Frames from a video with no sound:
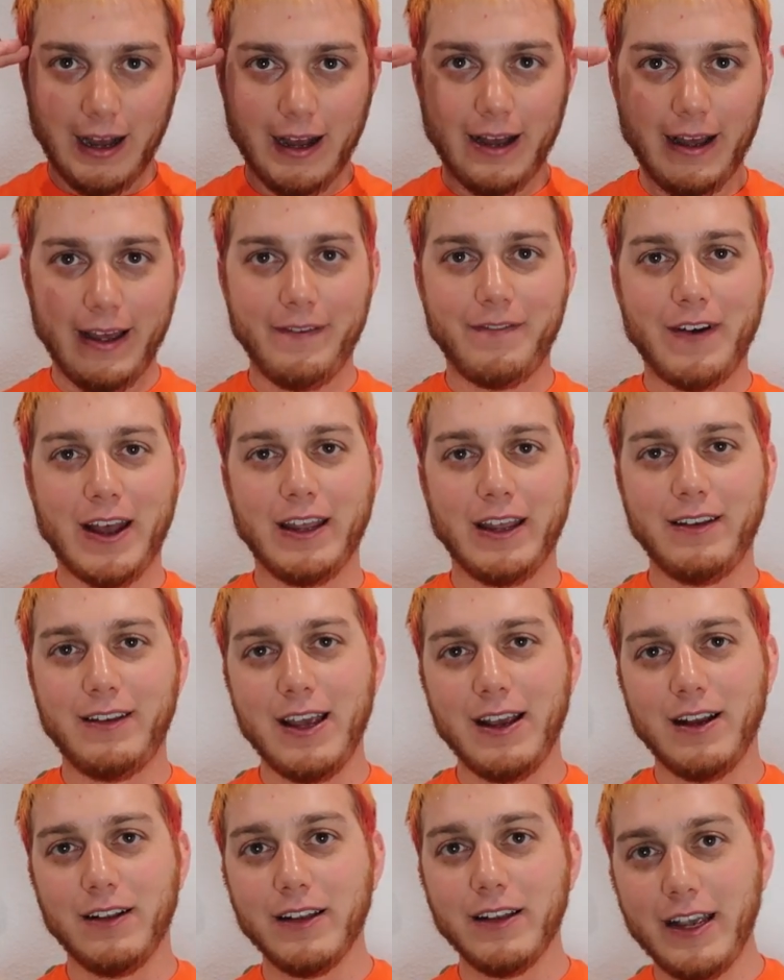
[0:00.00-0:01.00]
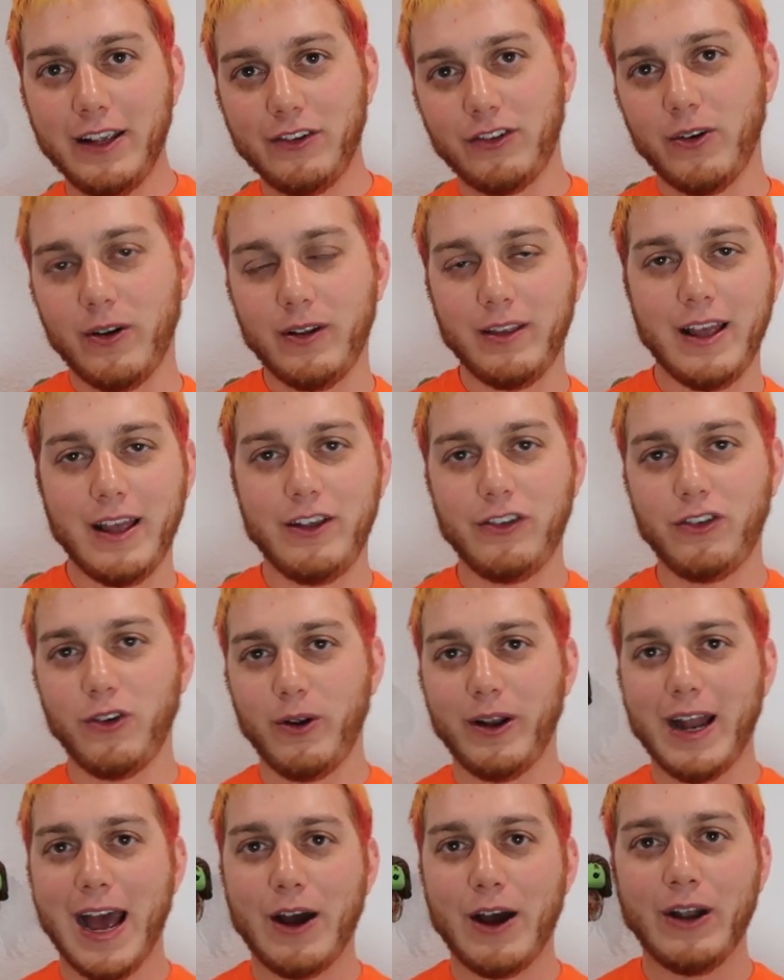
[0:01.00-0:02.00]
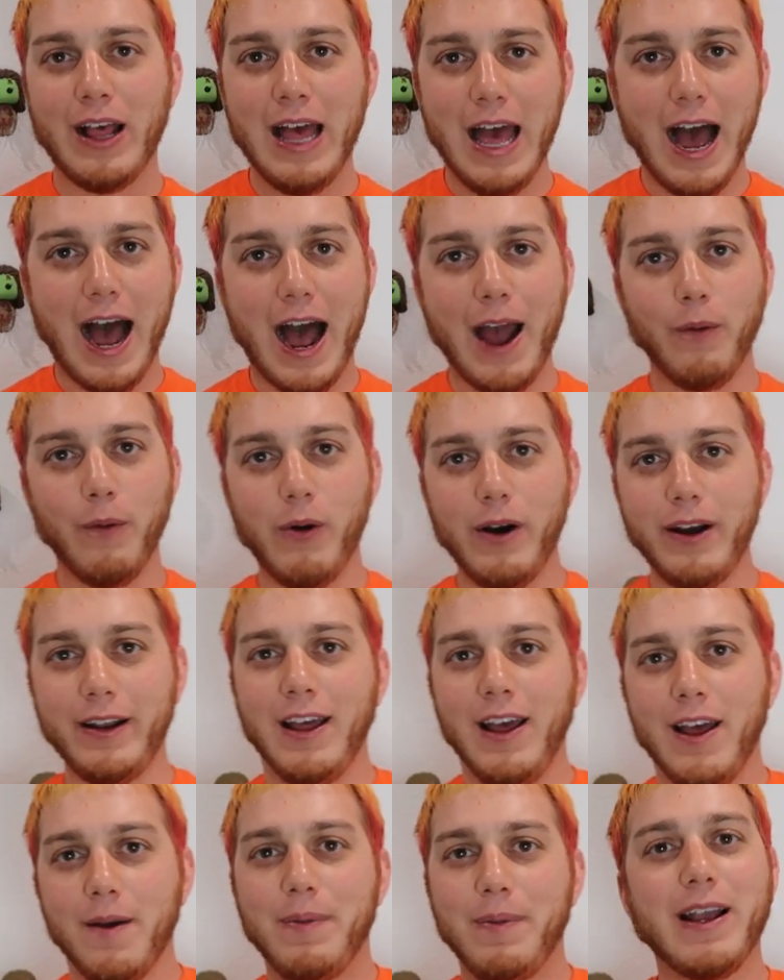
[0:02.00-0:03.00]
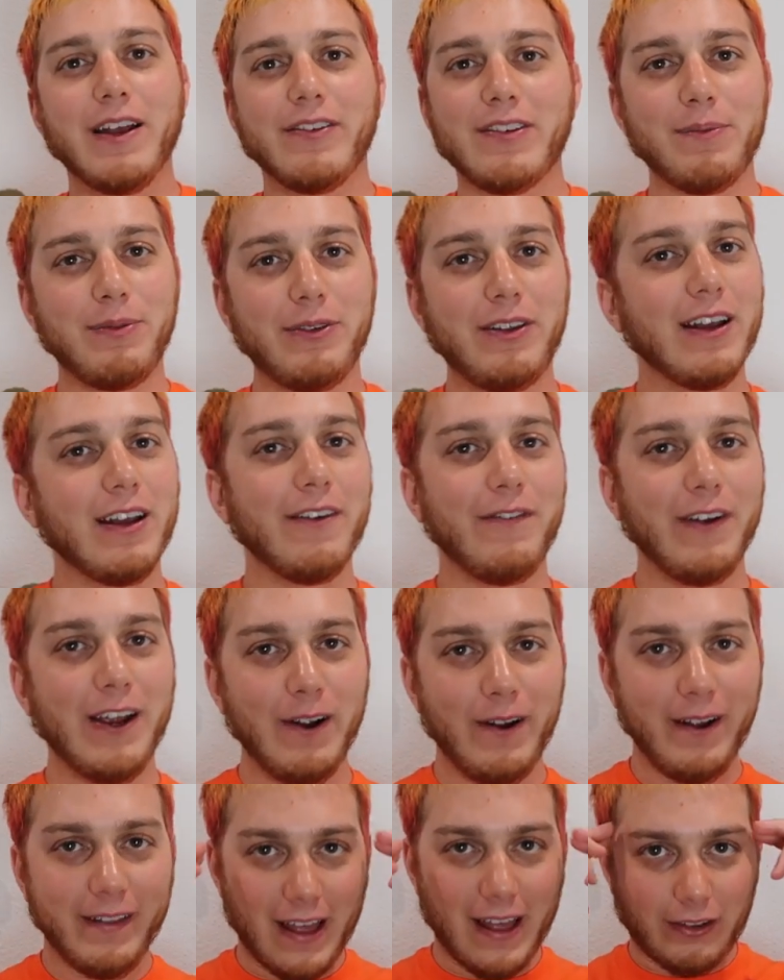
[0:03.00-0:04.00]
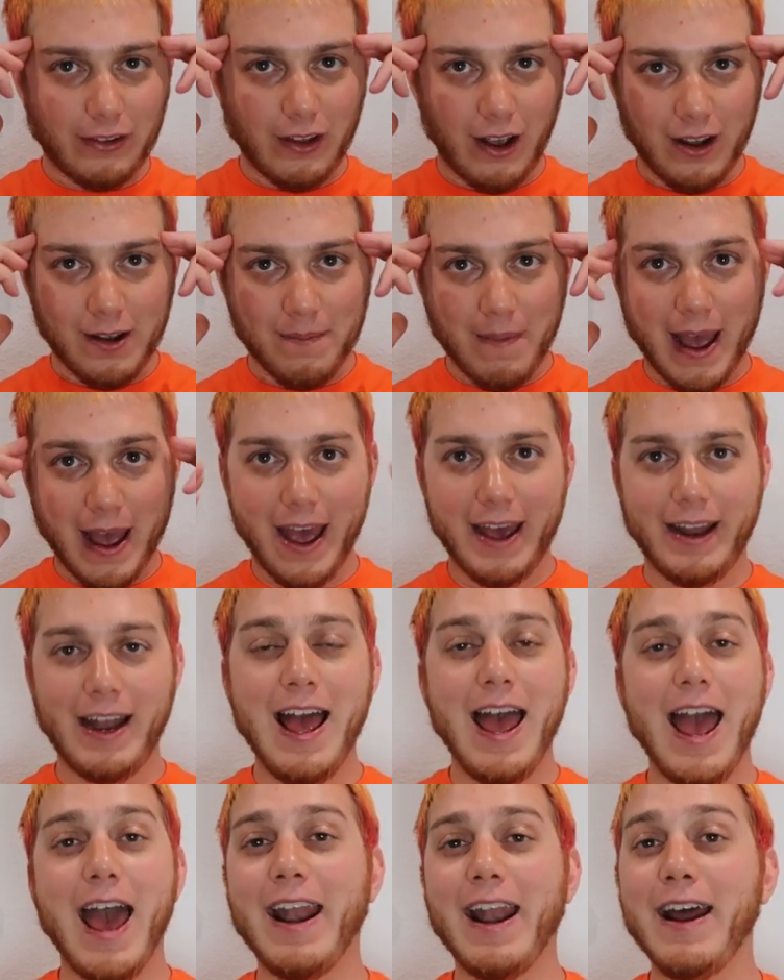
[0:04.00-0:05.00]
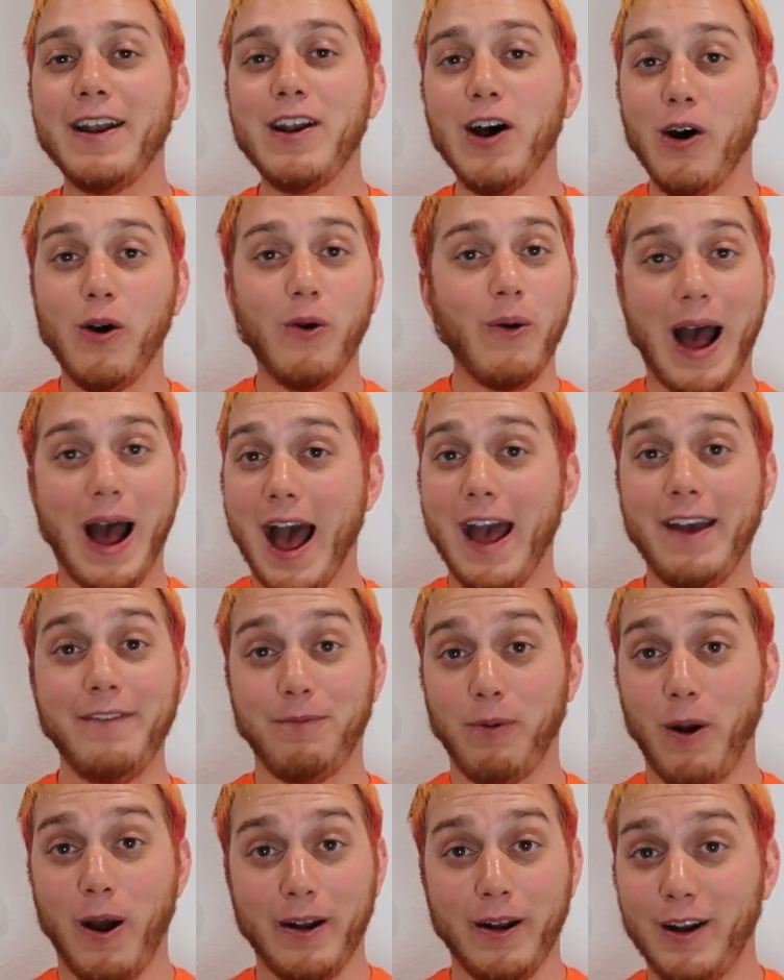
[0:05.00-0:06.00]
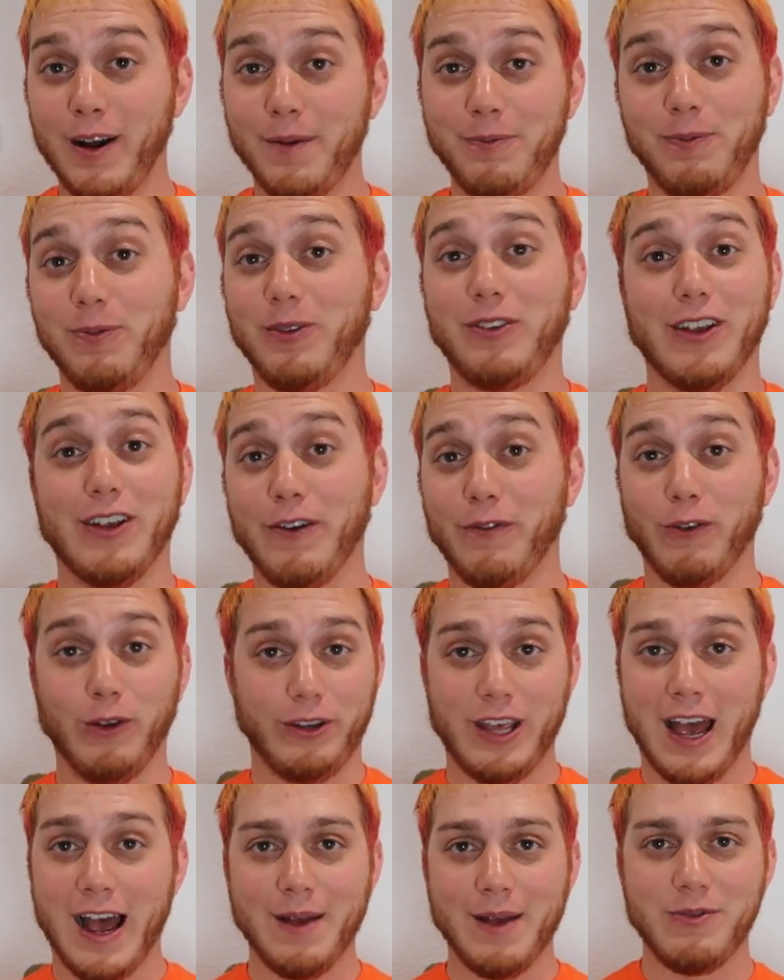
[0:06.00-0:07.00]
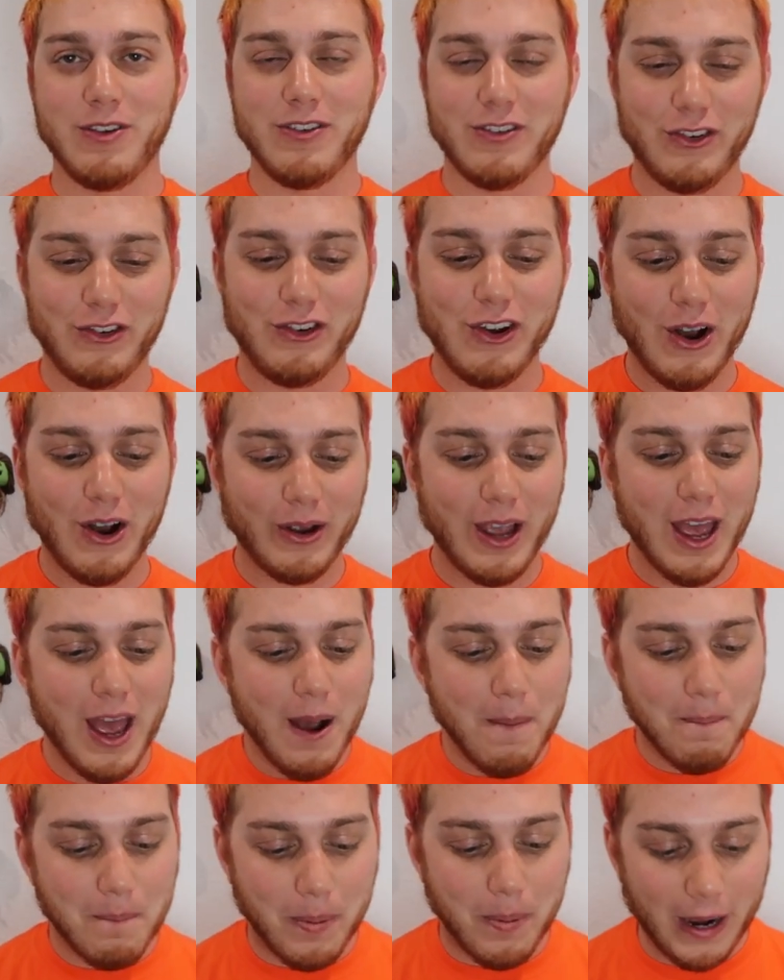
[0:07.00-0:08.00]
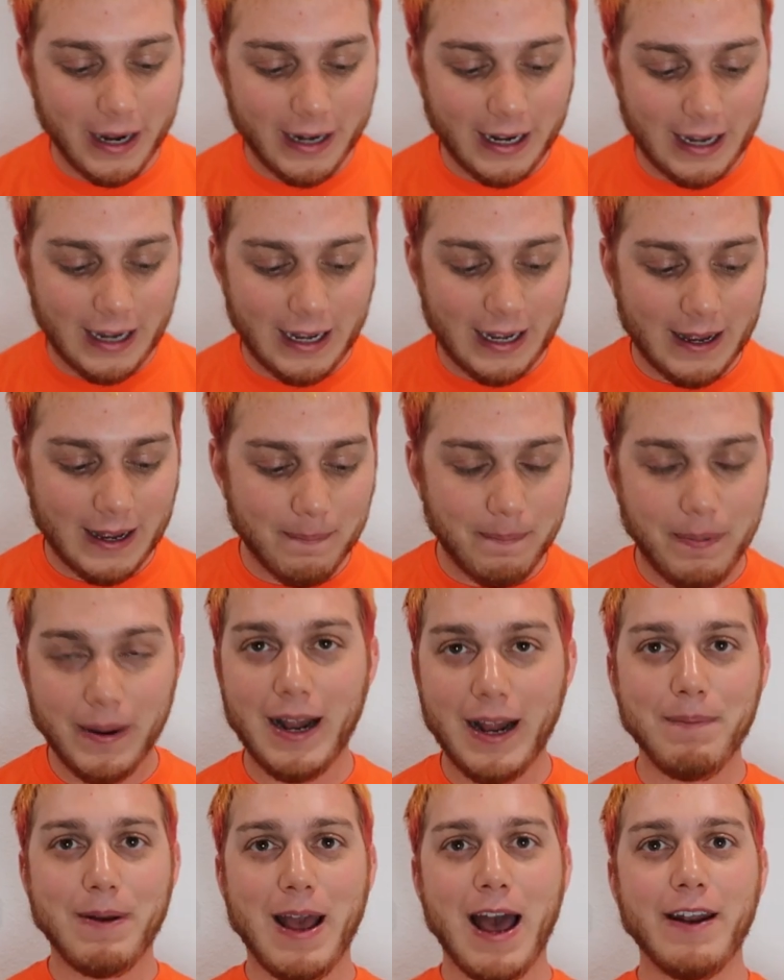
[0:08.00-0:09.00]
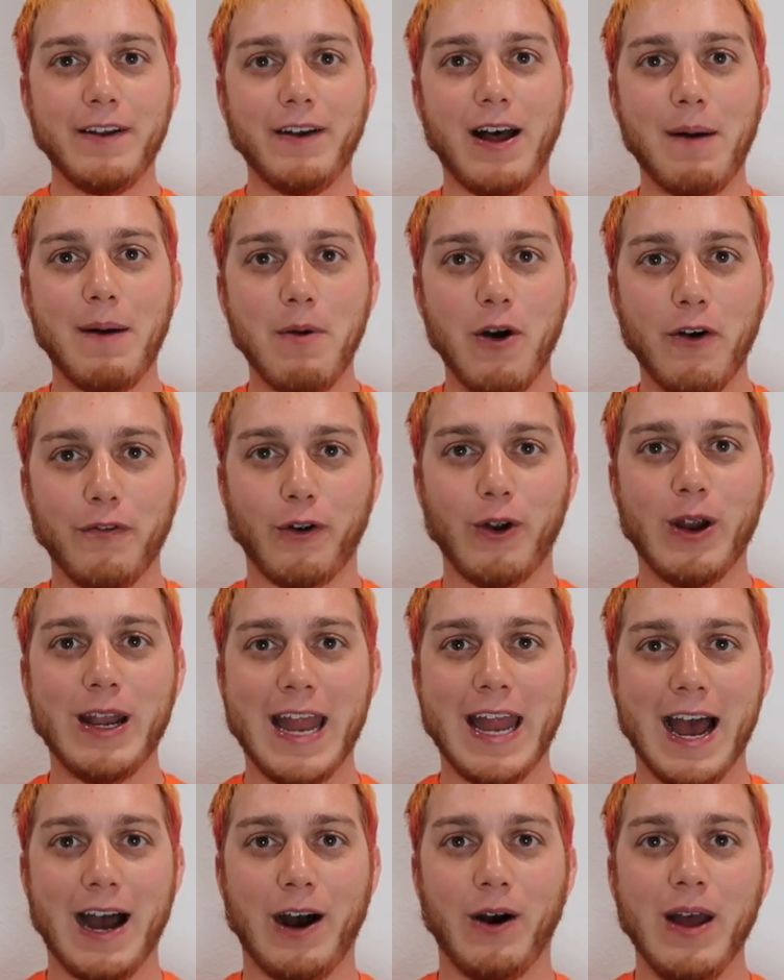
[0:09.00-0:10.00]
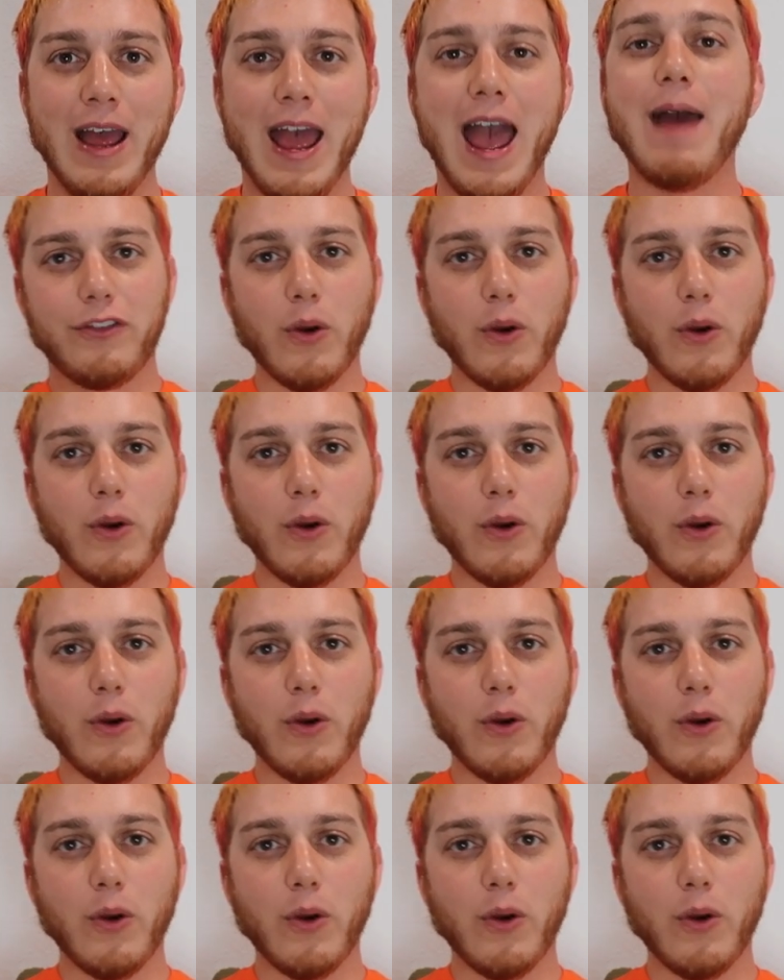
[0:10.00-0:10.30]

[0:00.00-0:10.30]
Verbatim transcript: Uh, if I could take a laser and laser it out, I would, because I'm sick of hearing that song in my head. And I know I've brought it up several times as a joke, but uh, but I'm kind of I'm over it now.